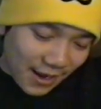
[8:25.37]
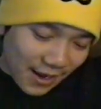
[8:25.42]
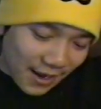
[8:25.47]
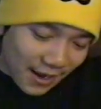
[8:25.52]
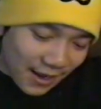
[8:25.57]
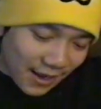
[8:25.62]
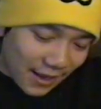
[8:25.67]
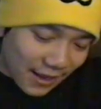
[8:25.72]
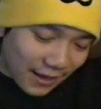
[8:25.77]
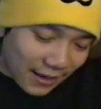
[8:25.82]

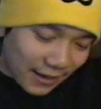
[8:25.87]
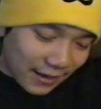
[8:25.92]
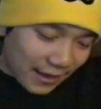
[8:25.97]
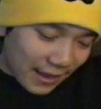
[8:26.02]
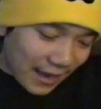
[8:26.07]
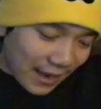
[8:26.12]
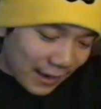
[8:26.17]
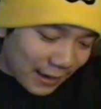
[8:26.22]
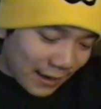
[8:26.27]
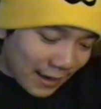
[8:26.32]

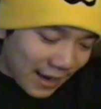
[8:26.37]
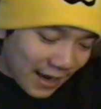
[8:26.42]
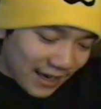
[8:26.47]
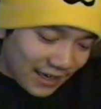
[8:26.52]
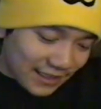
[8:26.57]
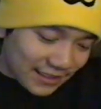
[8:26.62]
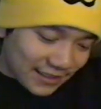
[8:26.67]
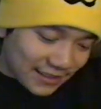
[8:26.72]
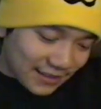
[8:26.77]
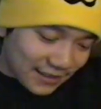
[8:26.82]
And that
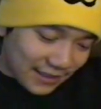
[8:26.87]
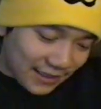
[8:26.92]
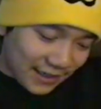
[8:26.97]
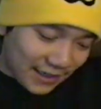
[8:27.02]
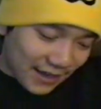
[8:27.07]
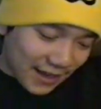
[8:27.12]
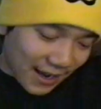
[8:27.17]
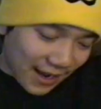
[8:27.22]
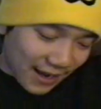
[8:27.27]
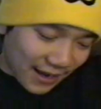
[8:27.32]
night,
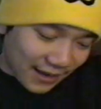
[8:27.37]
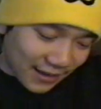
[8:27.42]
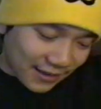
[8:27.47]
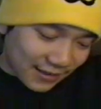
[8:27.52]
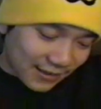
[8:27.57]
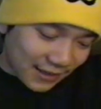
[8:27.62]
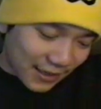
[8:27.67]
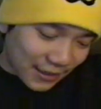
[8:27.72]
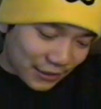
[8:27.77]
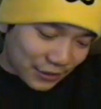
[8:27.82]
he
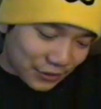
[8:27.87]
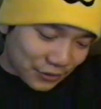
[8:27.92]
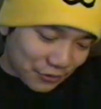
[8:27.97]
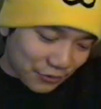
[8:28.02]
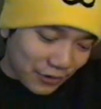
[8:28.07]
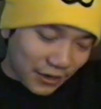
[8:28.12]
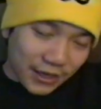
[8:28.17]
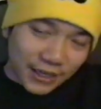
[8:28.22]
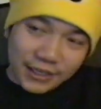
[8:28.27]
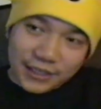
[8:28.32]
had a
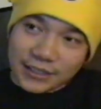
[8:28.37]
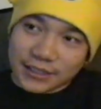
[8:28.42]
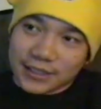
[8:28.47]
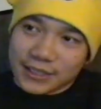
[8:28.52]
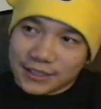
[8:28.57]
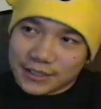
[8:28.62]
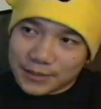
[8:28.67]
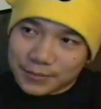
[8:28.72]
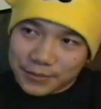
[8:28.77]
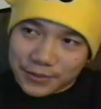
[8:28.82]
strange
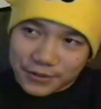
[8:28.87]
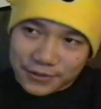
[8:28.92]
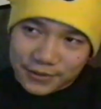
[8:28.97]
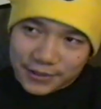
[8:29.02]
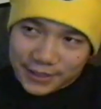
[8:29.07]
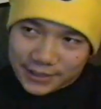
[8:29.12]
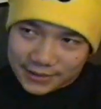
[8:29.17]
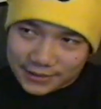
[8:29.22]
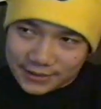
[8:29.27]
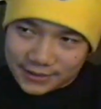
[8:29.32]

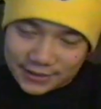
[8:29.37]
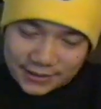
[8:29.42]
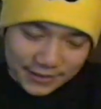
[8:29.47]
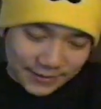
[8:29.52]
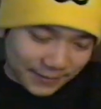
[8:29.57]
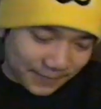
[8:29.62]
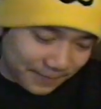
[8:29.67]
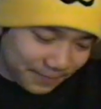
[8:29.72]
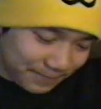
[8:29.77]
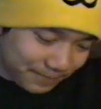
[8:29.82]

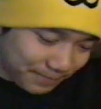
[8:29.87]
experience.